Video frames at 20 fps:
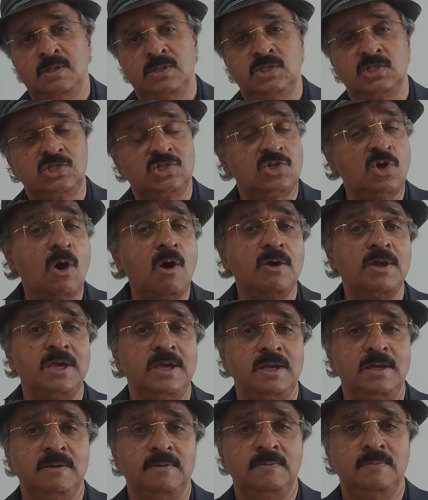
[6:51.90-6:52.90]

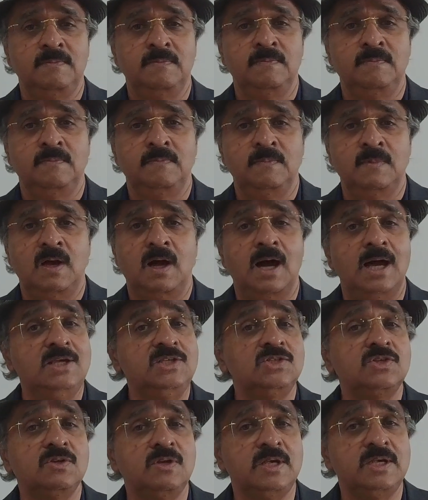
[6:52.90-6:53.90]
stalking,
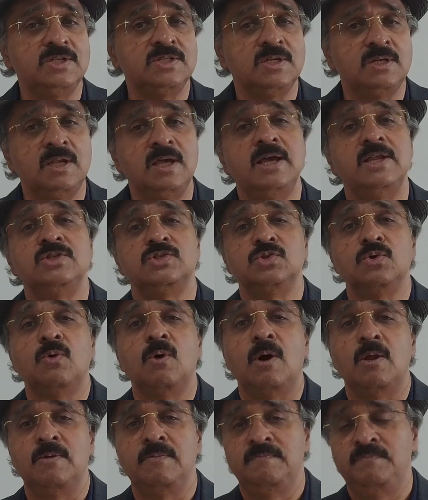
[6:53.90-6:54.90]
isolation, and so
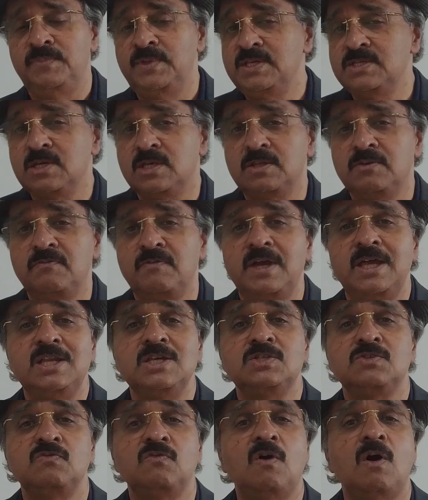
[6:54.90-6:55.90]
on. These are the
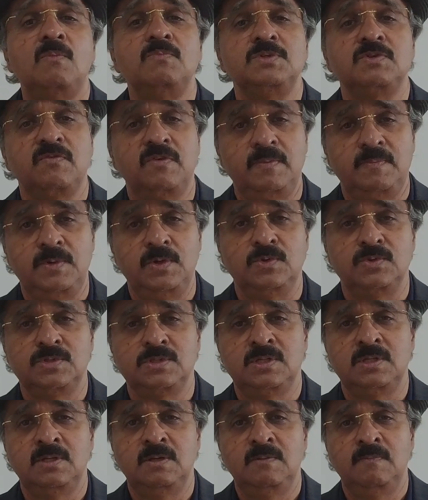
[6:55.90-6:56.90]
various forms of
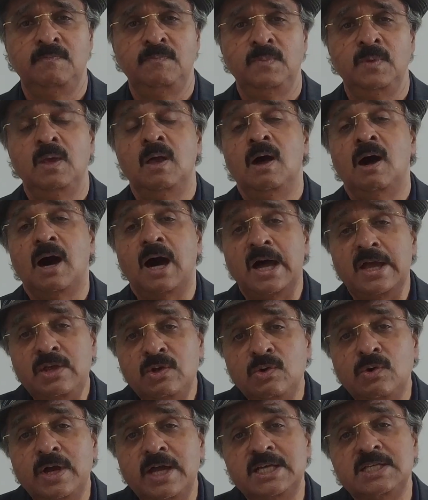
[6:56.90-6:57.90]
abuse. Are
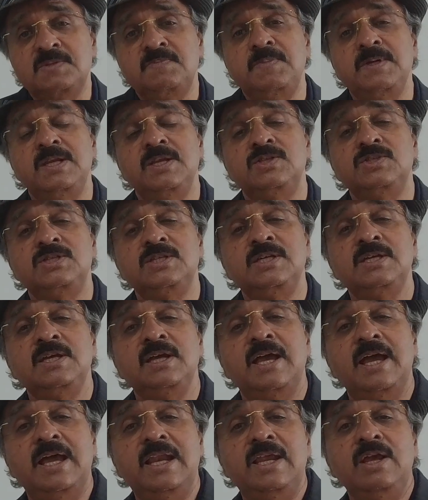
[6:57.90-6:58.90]
you
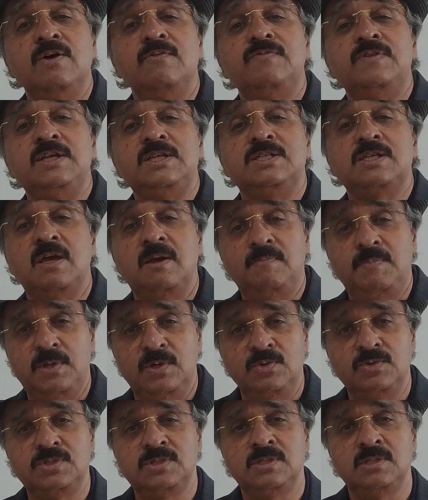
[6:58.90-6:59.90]
experiencing any of these
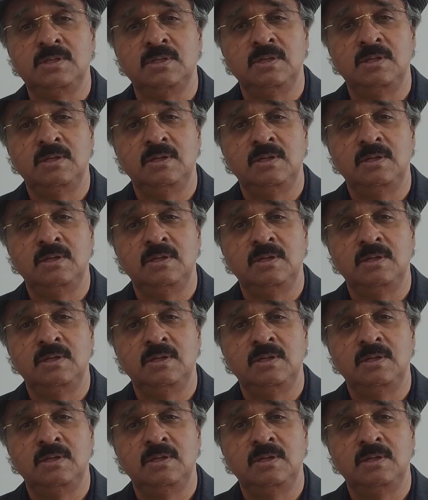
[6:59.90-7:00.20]
abuse?